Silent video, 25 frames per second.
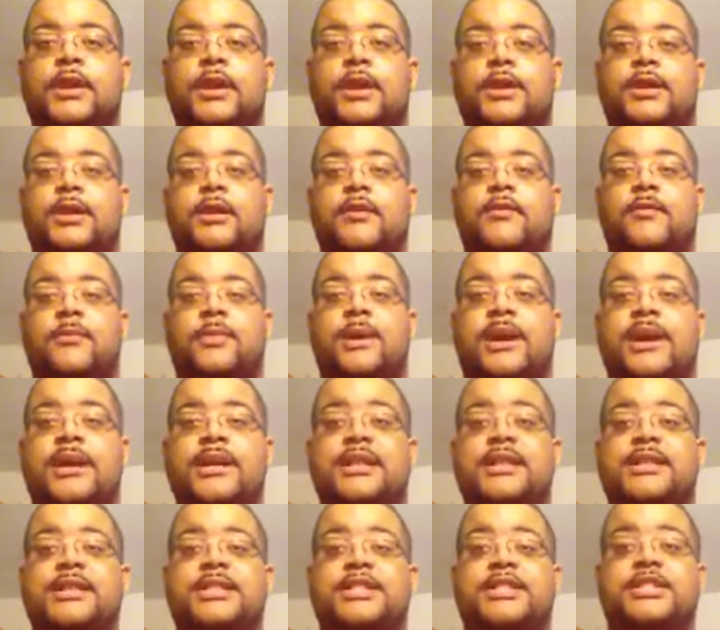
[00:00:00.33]
Hello
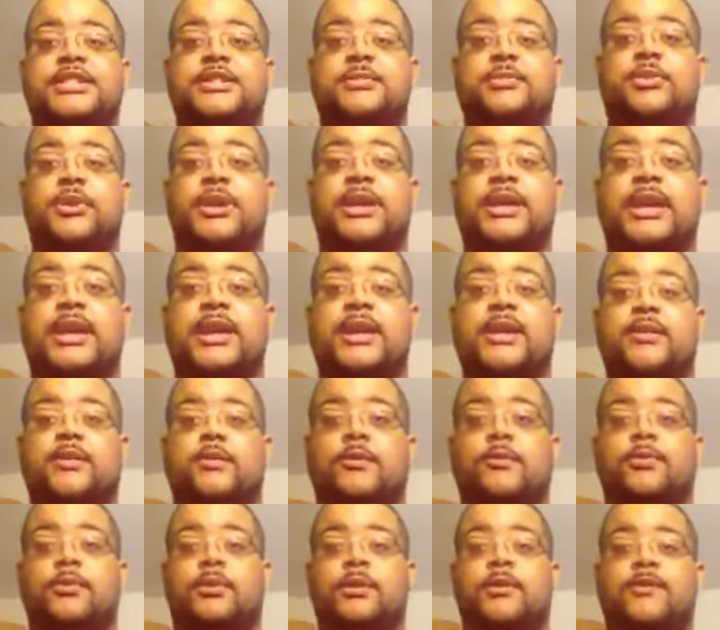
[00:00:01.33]
everybody, this is your boy Kenneth,
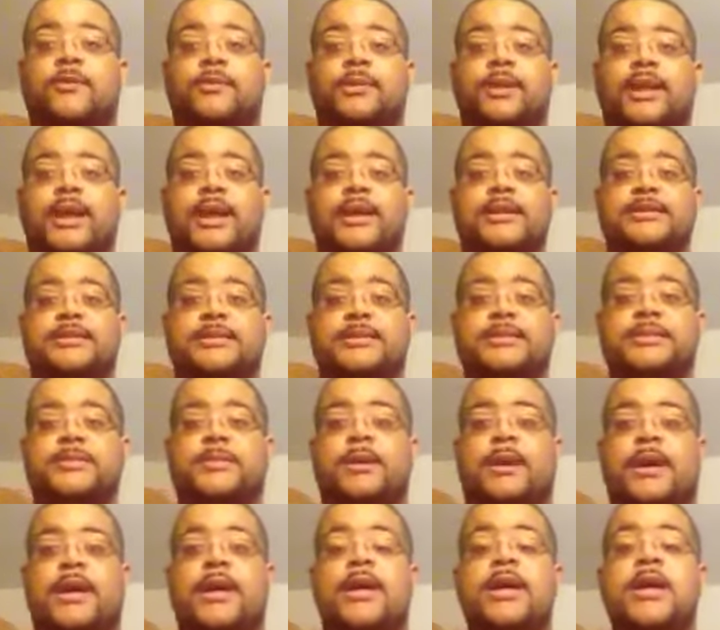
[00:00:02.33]
reporting from the KTookes
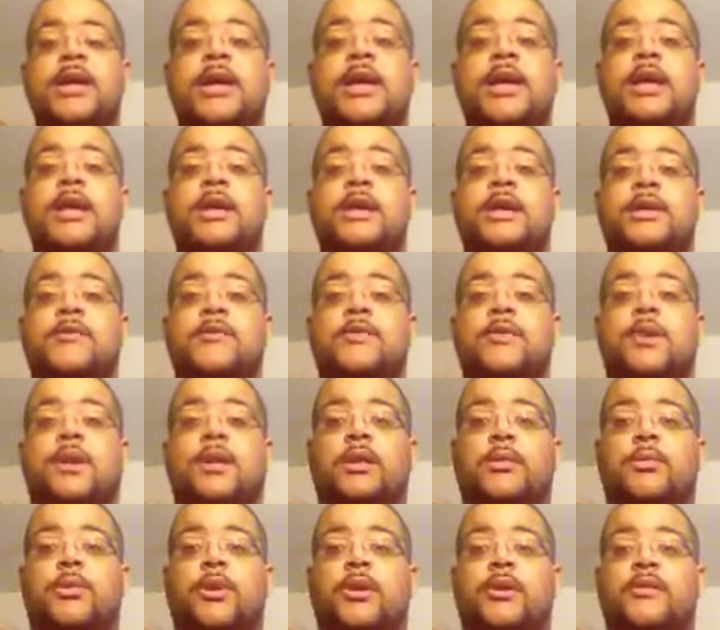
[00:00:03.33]
Spot, giving you
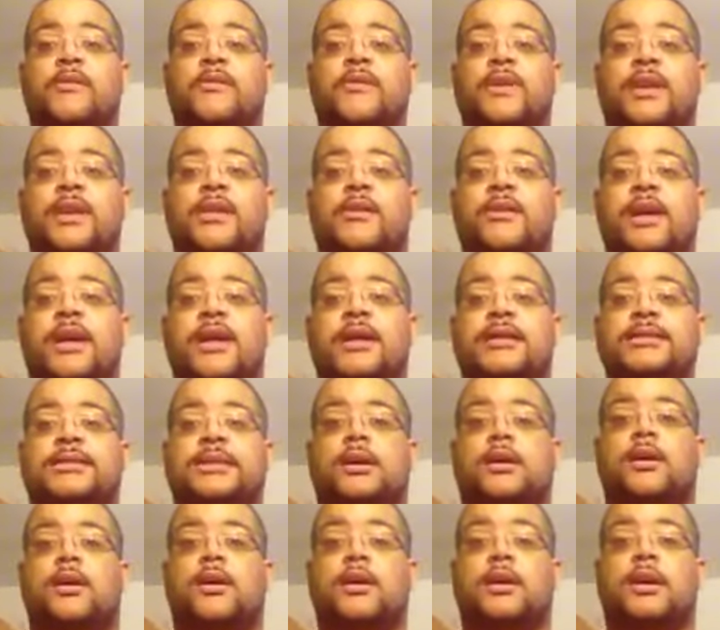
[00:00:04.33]
all a brand new video, and it's
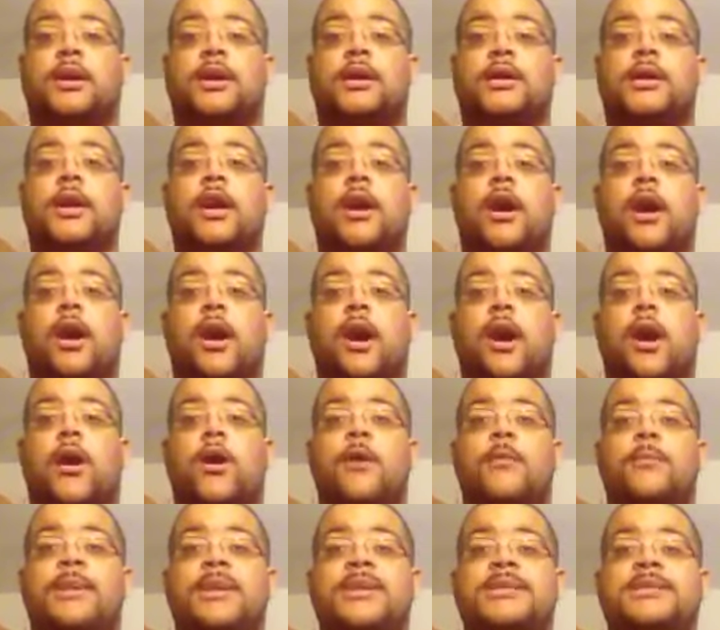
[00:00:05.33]
on
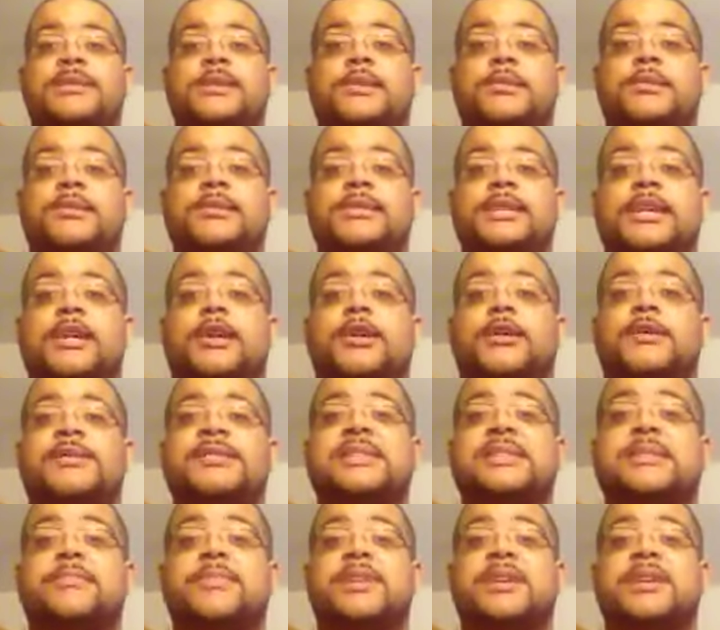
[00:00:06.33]
R&B soul singer
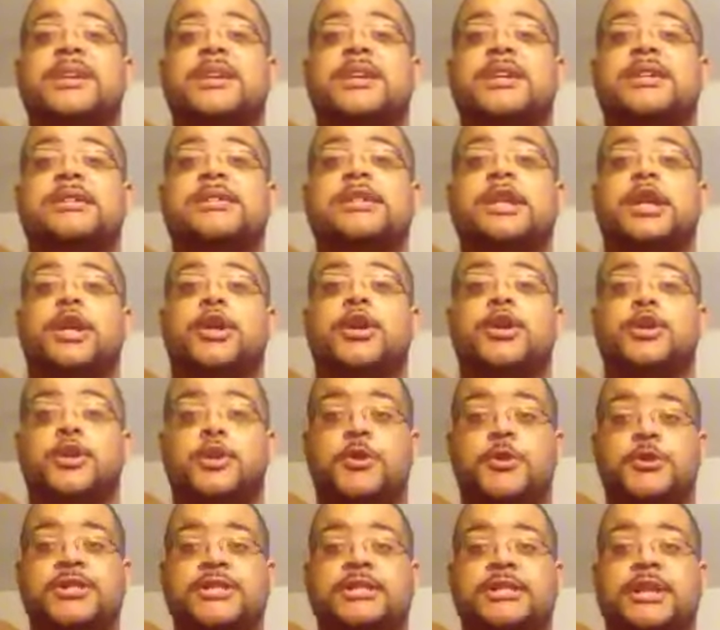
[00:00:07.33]
Tamia's
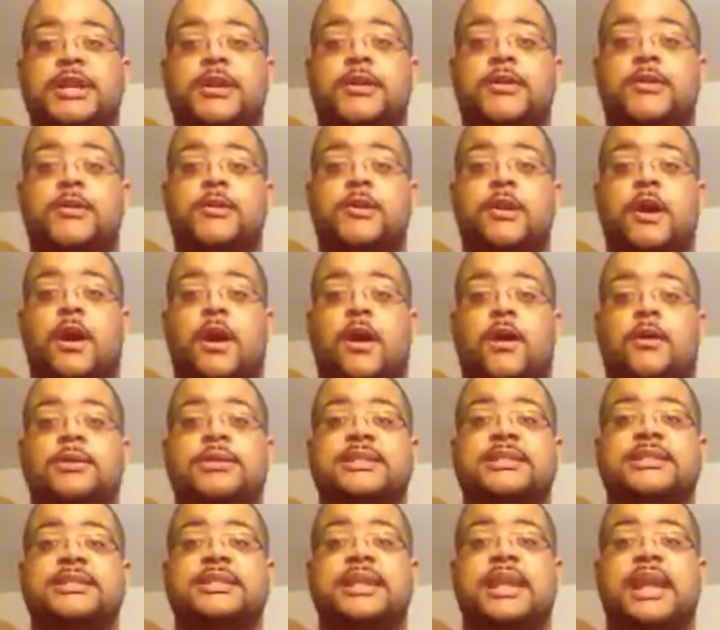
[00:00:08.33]
new single called
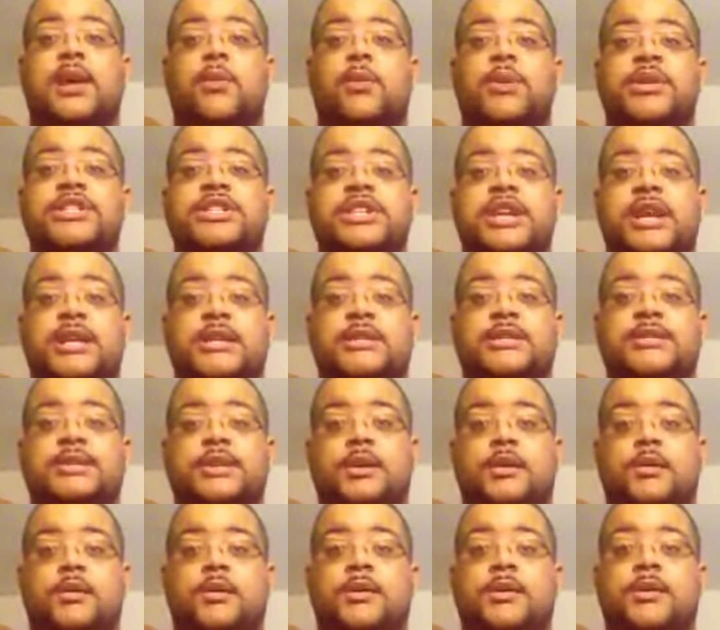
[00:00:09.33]
Sandwich And A
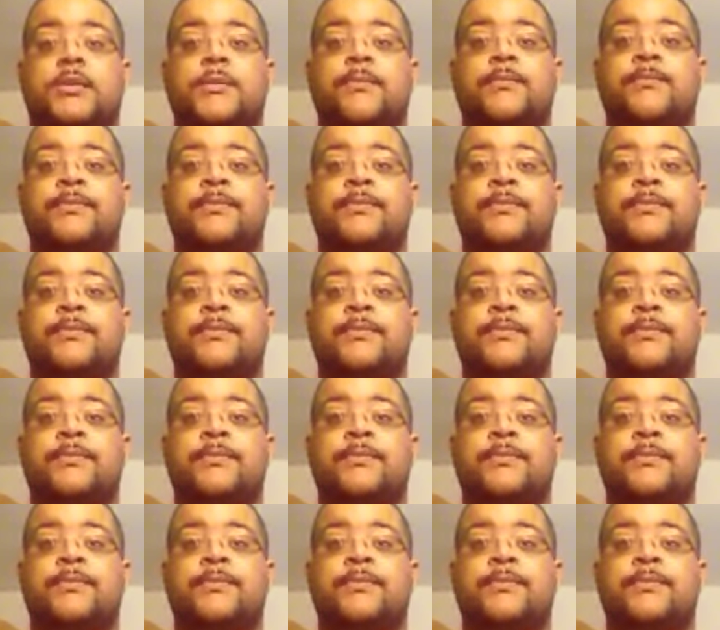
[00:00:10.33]
Soda.